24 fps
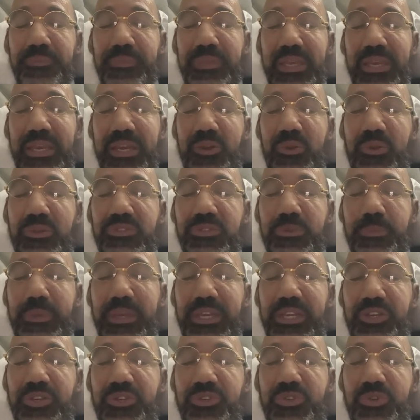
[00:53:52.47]
And also
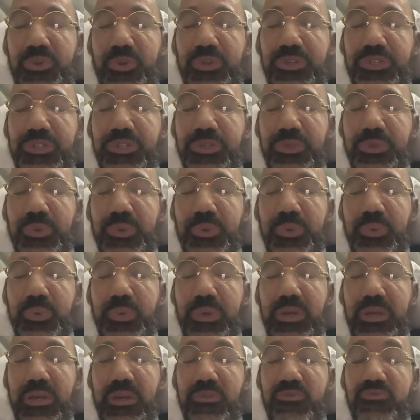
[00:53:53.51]
making sure to
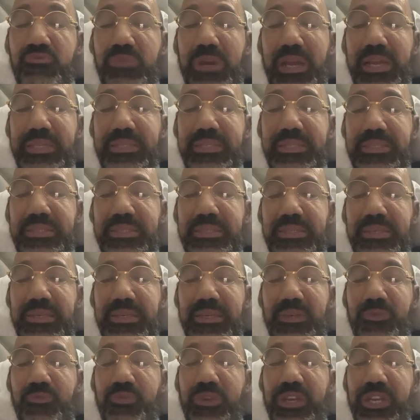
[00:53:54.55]
rest,
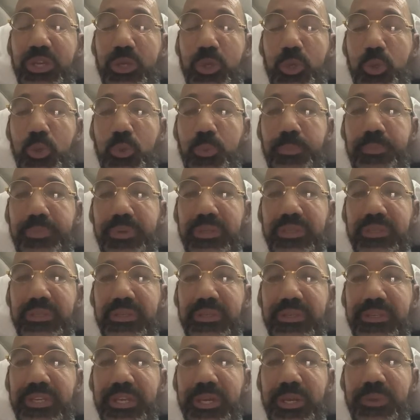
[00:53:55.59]
recoup,
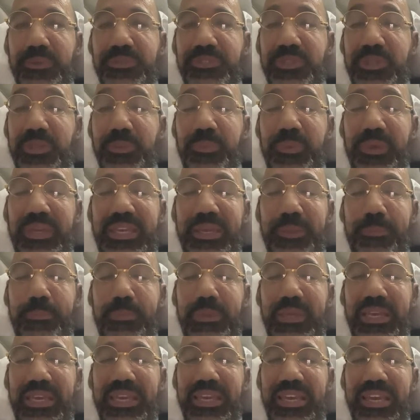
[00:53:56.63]
so that we can
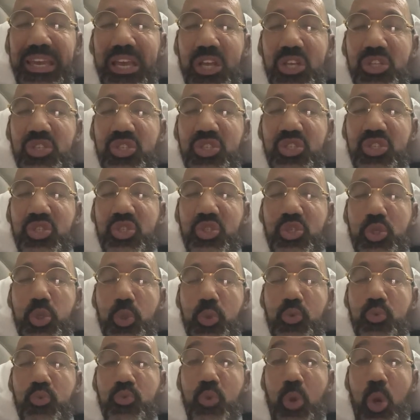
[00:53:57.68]
be
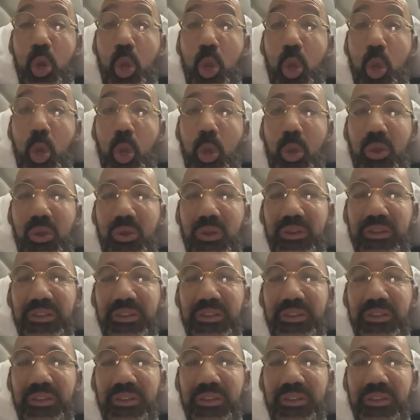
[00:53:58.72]
strong